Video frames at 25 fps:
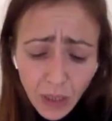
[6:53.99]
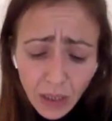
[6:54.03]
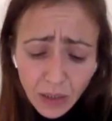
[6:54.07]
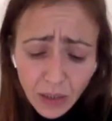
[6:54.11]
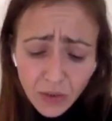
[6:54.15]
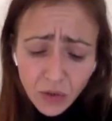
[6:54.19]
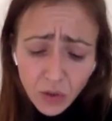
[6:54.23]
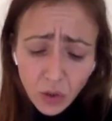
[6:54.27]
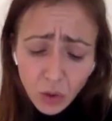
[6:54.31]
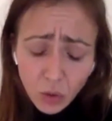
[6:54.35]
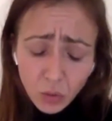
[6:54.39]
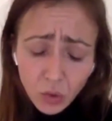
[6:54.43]

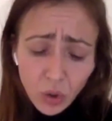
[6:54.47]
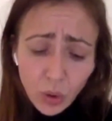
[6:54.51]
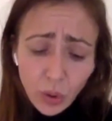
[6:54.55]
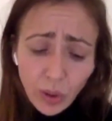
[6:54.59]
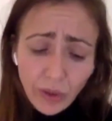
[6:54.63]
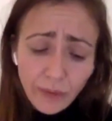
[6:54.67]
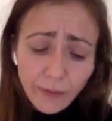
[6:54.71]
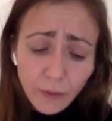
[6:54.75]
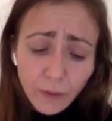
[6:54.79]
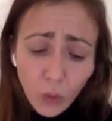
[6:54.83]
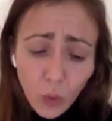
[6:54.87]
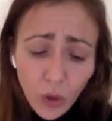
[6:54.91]
So to
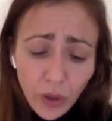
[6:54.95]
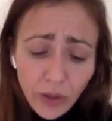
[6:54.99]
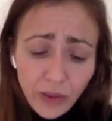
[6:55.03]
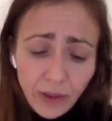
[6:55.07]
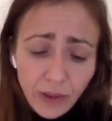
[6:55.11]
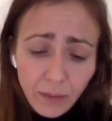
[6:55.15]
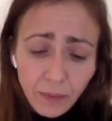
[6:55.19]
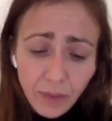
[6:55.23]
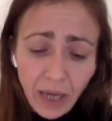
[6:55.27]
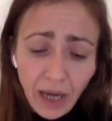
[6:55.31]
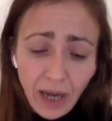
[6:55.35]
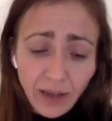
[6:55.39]
avoid
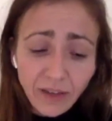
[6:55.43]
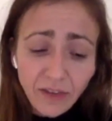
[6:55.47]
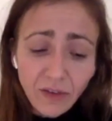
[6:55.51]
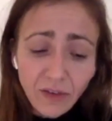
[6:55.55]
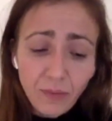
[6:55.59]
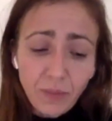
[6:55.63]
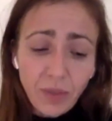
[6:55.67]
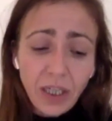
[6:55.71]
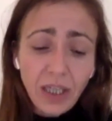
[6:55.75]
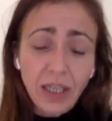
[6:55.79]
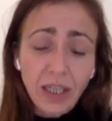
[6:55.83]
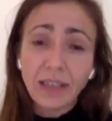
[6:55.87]
them kind of
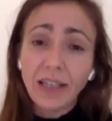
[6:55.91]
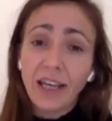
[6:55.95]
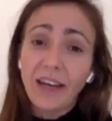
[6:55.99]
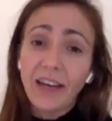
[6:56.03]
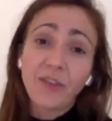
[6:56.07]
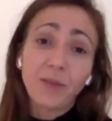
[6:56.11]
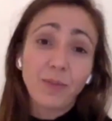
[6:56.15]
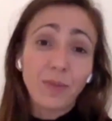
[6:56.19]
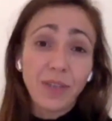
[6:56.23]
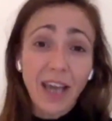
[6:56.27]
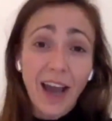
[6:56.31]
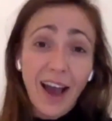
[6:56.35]
being
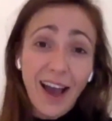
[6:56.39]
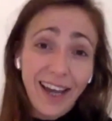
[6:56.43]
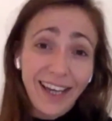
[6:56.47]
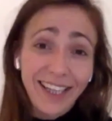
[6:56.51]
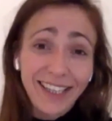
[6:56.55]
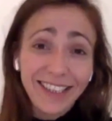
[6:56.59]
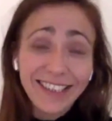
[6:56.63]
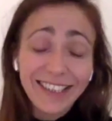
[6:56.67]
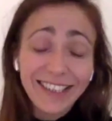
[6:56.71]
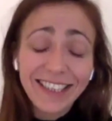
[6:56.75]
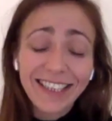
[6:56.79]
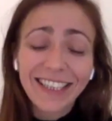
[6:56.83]
left
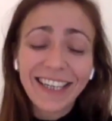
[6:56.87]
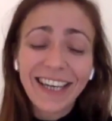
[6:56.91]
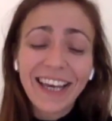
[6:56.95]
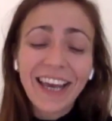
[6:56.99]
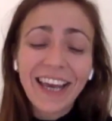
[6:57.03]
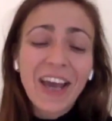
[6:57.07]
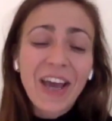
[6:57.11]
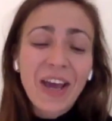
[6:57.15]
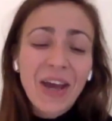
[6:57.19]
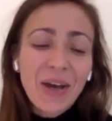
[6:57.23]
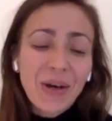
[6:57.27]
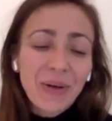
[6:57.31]
behind,
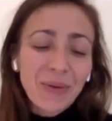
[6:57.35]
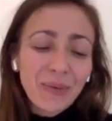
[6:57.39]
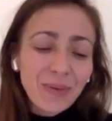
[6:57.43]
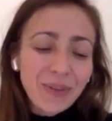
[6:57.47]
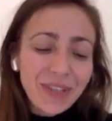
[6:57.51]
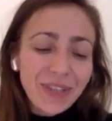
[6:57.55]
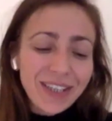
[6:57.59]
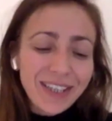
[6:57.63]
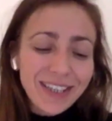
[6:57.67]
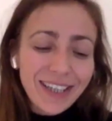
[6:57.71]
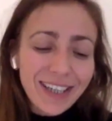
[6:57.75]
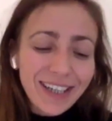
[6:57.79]

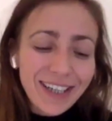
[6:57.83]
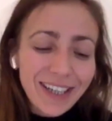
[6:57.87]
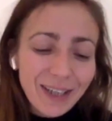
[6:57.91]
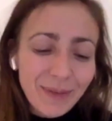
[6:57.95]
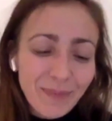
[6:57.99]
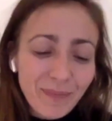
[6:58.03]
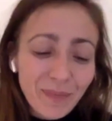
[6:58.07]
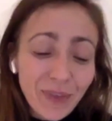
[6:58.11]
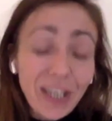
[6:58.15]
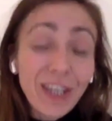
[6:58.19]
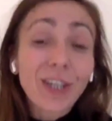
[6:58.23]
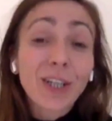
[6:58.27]
we
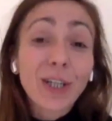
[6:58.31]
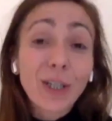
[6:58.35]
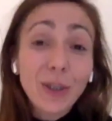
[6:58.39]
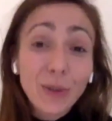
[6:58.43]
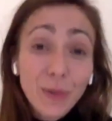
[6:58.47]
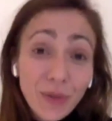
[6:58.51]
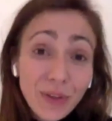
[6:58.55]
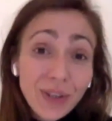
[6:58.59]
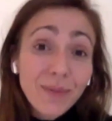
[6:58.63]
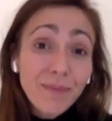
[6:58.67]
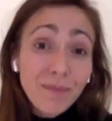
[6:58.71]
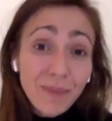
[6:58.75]

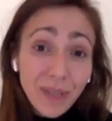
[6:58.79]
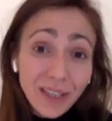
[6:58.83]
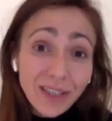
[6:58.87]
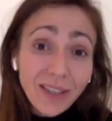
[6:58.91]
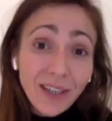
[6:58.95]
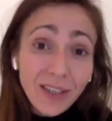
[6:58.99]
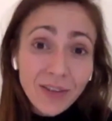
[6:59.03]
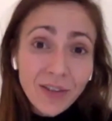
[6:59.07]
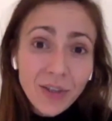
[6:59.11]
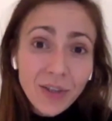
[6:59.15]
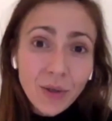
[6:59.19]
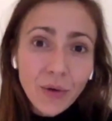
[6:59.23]
include them and
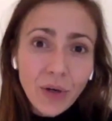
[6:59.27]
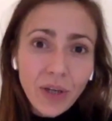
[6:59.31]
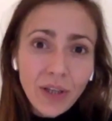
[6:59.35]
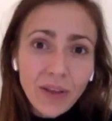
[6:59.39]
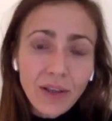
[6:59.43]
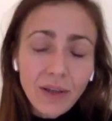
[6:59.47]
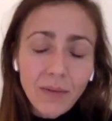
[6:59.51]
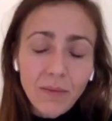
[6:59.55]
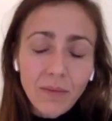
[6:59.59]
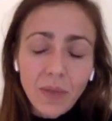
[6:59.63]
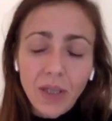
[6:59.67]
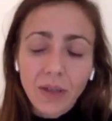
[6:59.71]
integrate
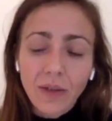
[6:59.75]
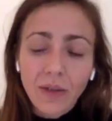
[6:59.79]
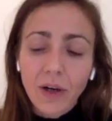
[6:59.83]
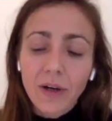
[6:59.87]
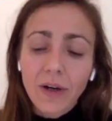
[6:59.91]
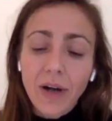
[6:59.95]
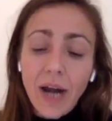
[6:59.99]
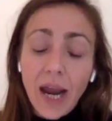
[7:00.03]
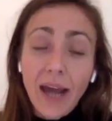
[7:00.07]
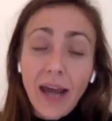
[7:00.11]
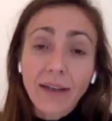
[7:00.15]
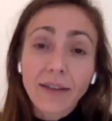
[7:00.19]
them in
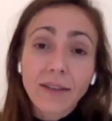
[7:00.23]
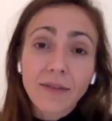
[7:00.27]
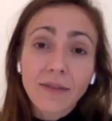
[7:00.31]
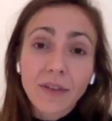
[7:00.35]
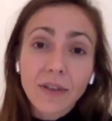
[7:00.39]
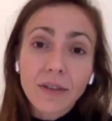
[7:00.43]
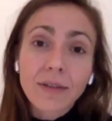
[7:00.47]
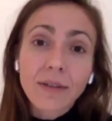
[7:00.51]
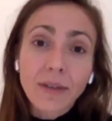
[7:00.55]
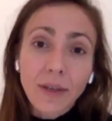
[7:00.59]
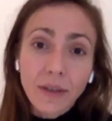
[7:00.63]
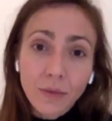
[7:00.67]
our
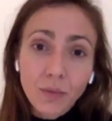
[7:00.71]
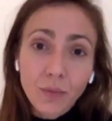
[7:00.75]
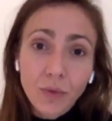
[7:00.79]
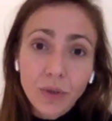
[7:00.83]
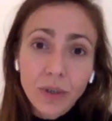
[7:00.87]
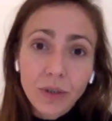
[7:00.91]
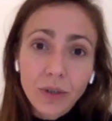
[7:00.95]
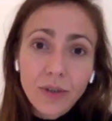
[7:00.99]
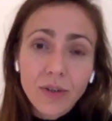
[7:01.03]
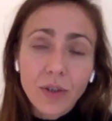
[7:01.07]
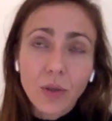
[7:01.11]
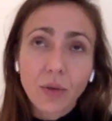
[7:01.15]
activist
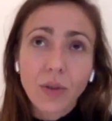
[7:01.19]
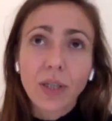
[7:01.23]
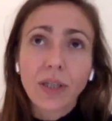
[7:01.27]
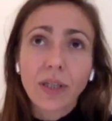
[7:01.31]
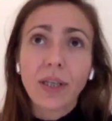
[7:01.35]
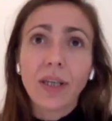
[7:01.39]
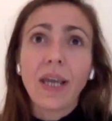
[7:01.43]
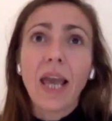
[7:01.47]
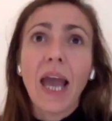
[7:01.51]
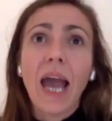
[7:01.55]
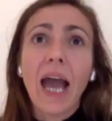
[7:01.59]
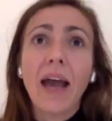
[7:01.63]
network so that
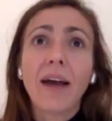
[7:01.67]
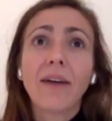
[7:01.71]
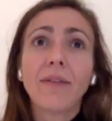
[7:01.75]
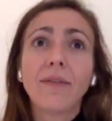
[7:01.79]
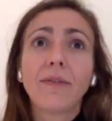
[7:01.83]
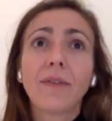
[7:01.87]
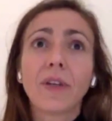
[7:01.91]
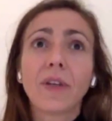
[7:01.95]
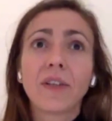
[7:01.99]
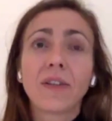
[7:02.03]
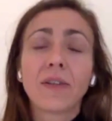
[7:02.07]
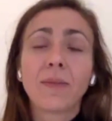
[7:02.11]
they have
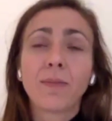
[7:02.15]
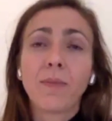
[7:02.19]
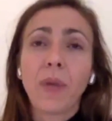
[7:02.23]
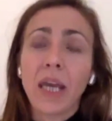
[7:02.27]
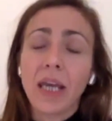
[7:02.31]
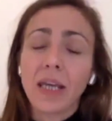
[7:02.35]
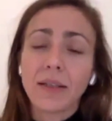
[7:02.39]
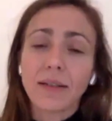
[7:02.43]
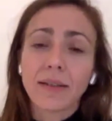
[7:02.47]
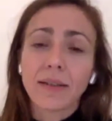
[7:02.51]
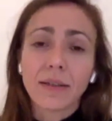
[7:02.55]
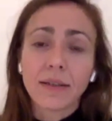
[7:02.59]
a
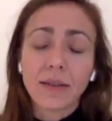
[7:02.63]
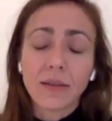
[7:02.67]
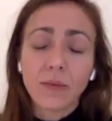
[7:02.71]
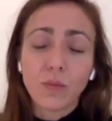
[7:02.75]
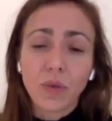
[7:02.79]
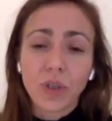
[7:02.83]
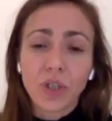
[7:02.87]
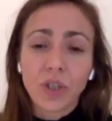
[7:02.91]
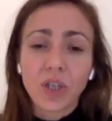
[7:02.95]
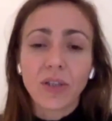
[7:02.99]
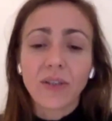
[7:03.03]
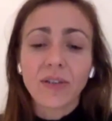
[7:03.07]
space
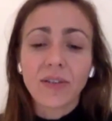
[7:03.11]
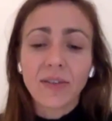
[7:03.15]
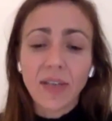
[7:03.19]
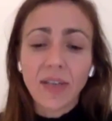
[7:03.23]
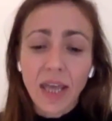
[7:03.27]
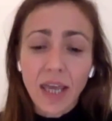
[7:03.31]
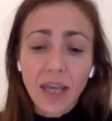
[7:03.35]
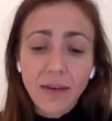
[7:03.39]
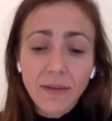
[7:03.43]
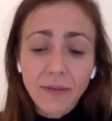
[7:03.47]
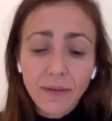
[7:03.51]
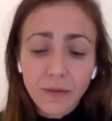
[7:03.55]
which is
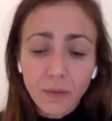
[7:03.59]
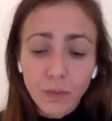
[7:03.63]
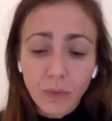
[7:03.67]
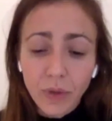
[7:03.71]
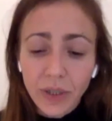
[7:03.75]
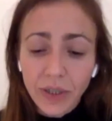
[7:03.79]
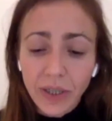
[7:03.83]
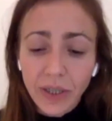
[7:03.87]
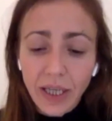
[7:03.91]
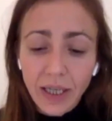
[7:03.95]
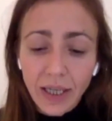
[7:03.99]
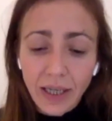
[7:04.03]
safe,
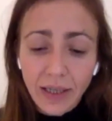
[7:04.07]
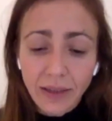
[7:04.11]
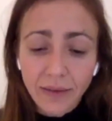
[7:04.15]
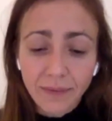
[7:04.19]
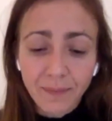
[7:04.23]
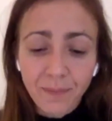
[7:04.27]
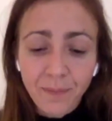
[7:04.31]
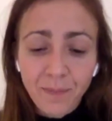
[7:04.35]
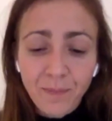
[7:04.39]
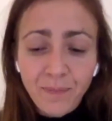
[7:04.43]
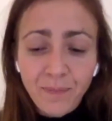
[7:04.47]
where they can